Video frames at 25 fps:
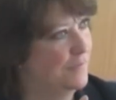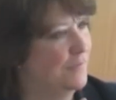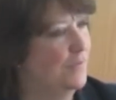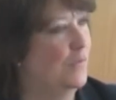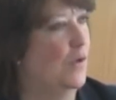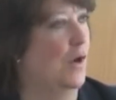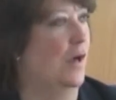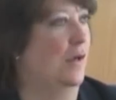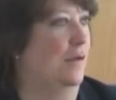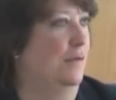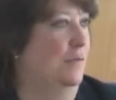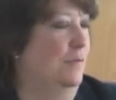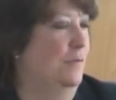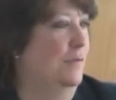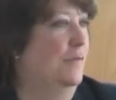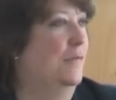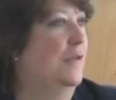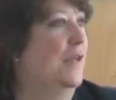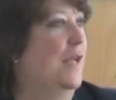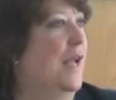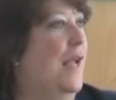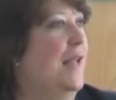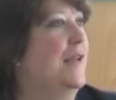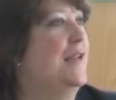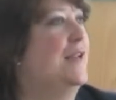well,
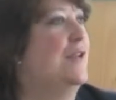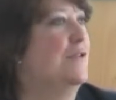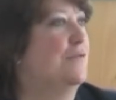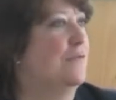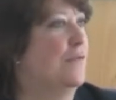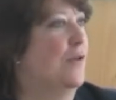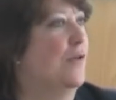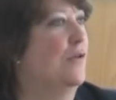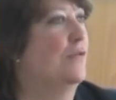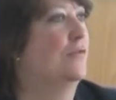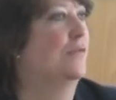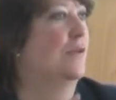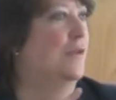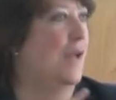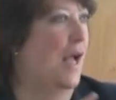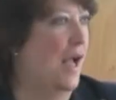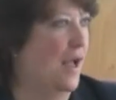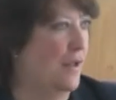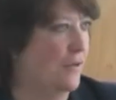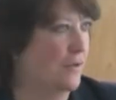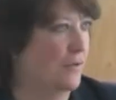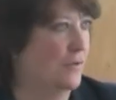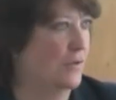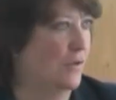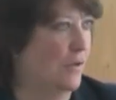can involve
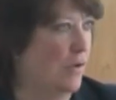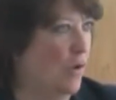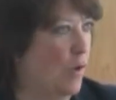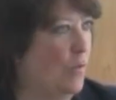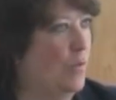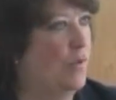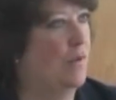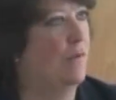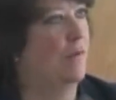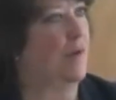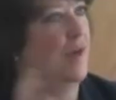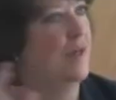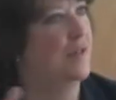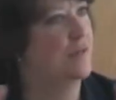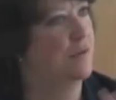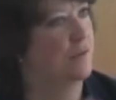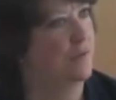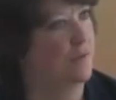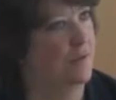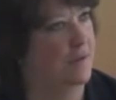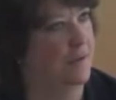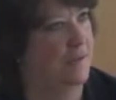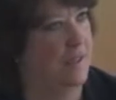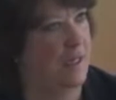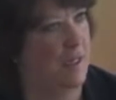either the copyright
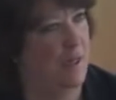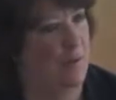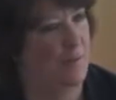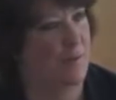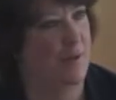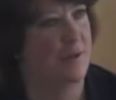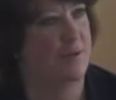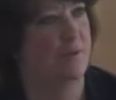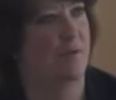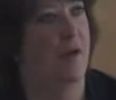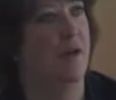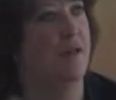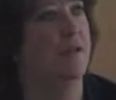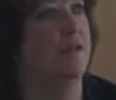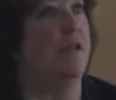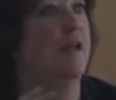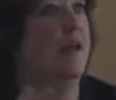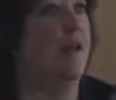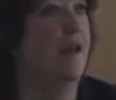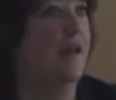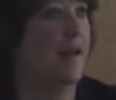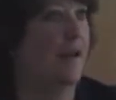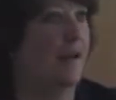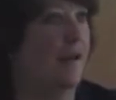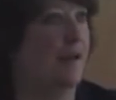or the database, right?
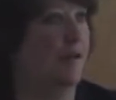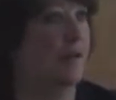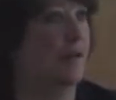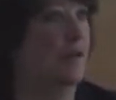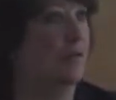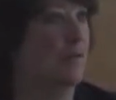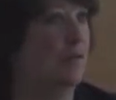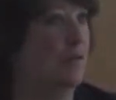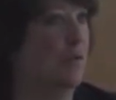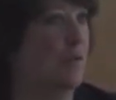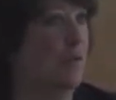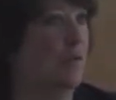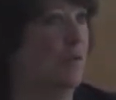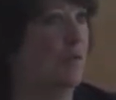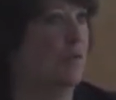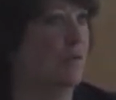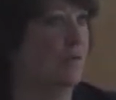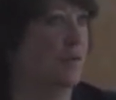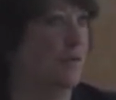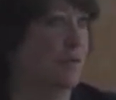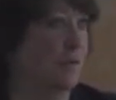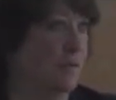And I'll give you a portrait